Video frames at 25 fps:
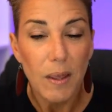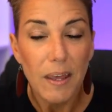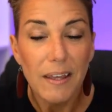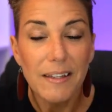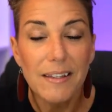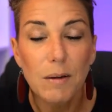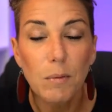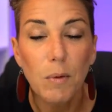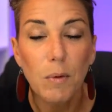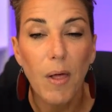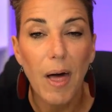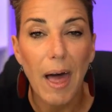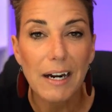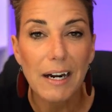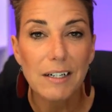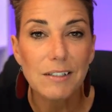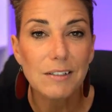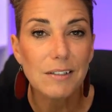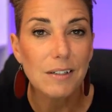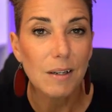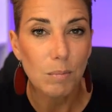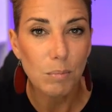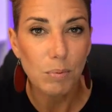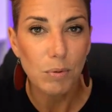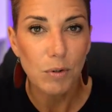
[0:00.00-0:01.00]
that will actually
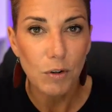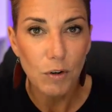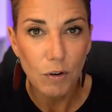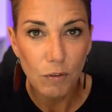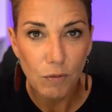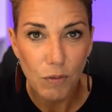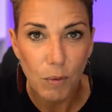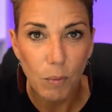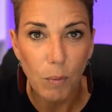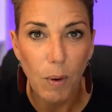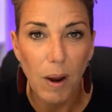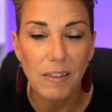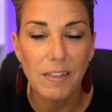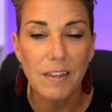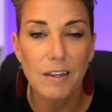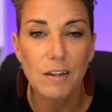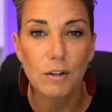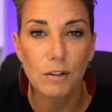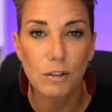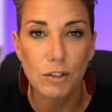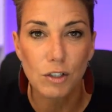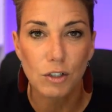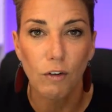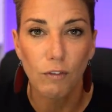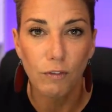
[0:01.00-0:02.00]
improve the way that your
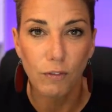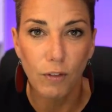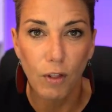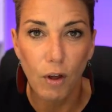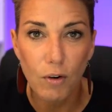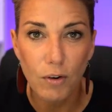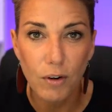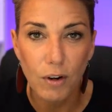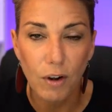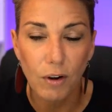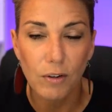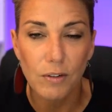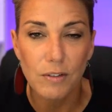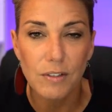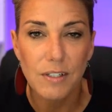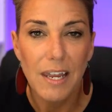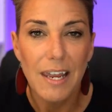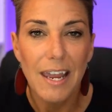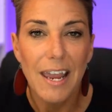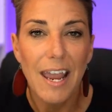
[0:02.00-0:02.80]
show flow goes